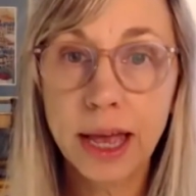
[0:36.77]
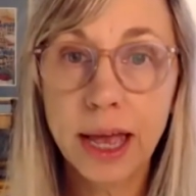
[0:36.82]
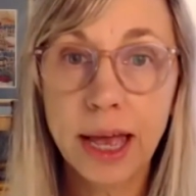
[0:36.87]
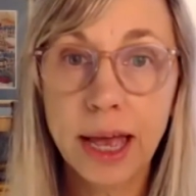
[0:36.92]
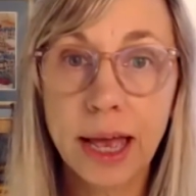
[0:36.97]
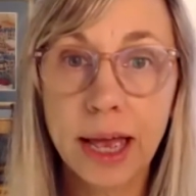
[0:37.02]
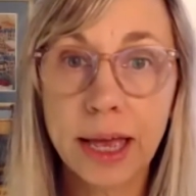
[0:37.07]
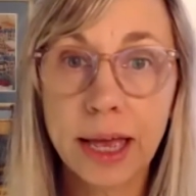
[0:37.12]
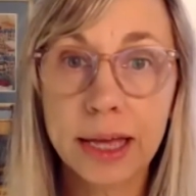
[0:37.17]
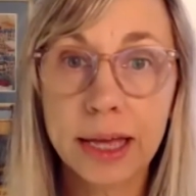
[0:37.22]

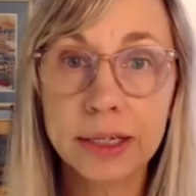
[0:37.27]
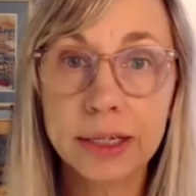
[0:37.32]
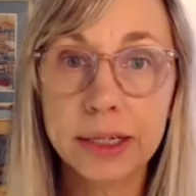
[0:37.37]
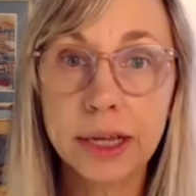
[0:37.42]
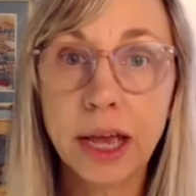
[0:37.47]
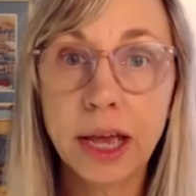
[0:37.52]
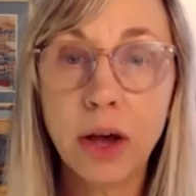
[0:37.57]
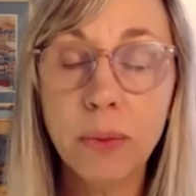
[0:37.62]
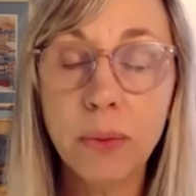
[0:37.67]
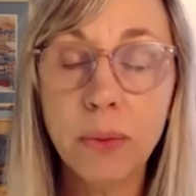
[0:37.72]
and
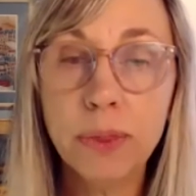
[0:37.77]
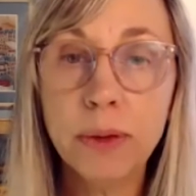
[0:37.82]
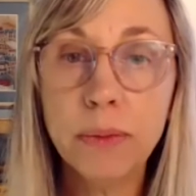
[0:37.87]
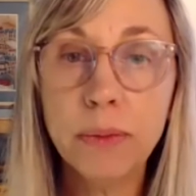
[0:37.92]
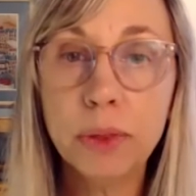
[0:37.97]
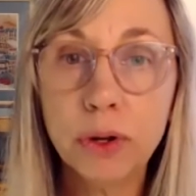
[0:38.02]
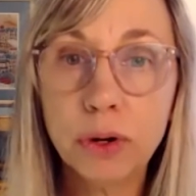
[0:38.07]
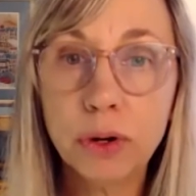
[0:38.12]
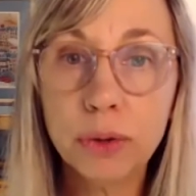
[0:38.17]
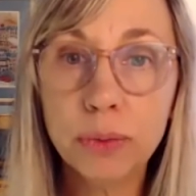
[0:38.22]
help them
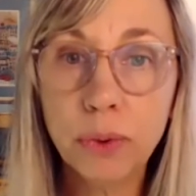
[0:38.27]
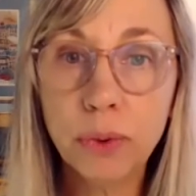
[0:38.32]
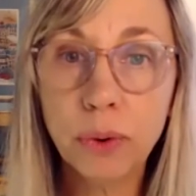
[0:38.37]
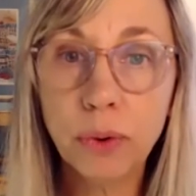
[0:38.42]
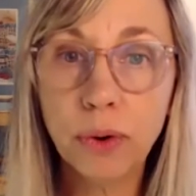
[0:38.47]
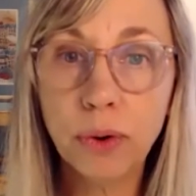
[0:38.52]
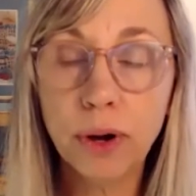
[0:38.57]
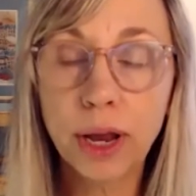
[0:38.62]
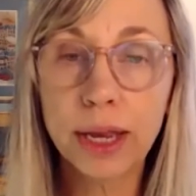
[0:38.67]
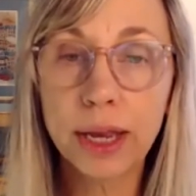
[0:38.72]
learn
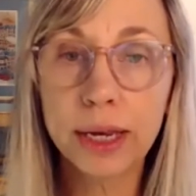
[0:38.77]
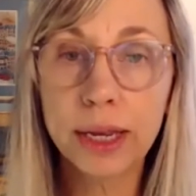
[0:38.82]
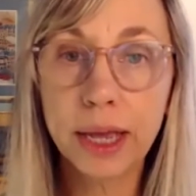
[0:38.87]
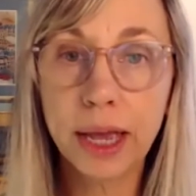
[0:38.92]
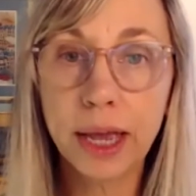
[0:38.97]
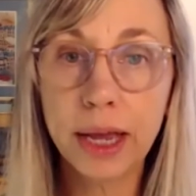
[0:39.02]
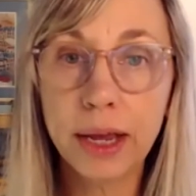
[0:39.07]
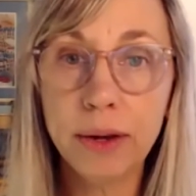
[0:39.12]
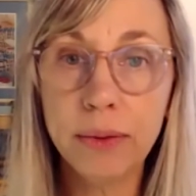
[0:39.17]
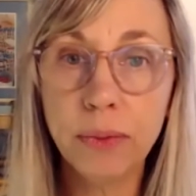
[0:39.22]
more and
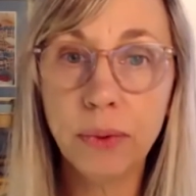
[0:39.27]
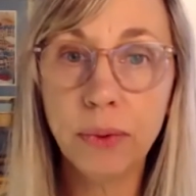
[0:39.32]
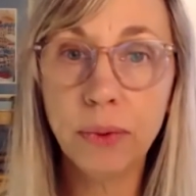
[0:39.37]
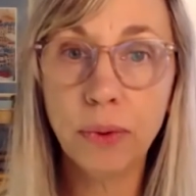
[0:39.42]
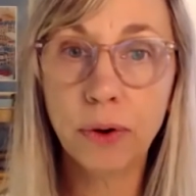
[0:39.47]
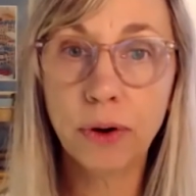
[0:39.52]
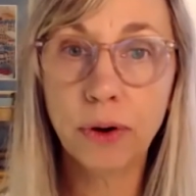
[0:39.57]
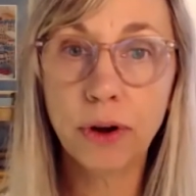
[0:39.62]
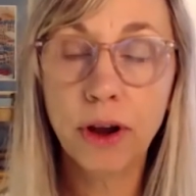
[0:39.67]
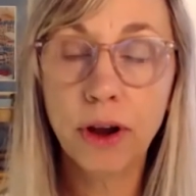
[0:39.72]
gain
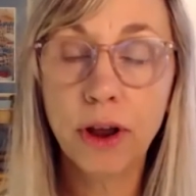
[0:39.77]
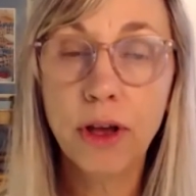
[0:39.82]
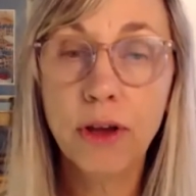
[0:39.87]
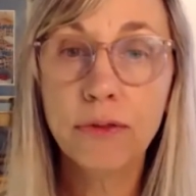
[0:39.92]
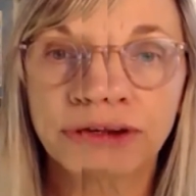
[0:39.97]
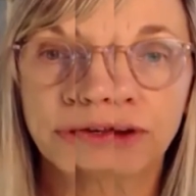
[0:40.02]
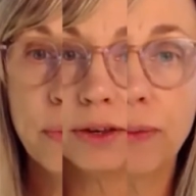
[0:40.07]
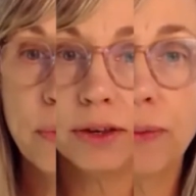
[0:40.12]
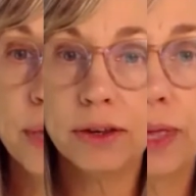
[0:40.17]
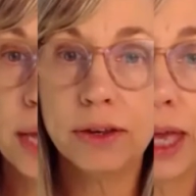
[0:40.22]
more
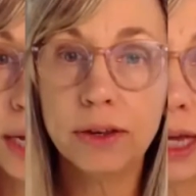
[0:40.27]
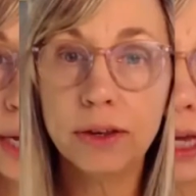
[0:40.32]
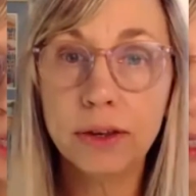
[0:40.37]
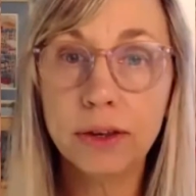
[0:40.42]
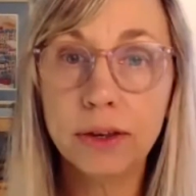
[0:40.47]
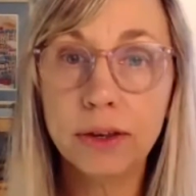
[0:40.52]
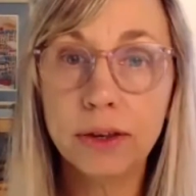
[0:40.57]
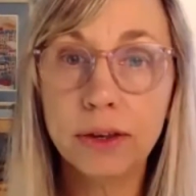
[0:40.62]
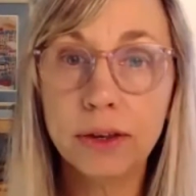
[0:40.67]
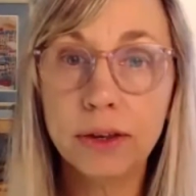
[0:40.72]
from the
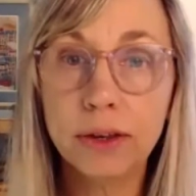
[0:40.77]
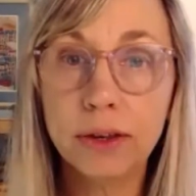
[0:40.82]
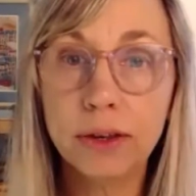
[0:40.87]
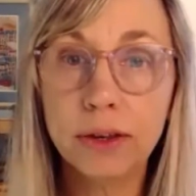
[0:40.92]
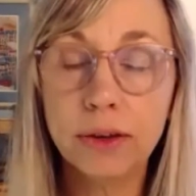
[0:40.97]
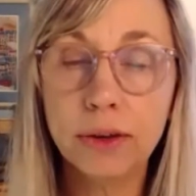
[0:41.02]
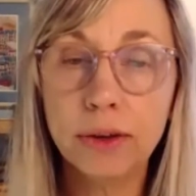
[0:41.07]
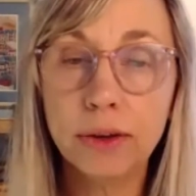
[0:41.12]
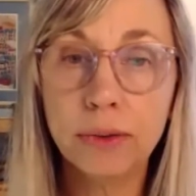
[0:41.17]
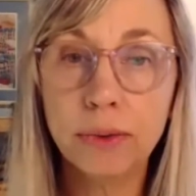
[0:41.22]
activities.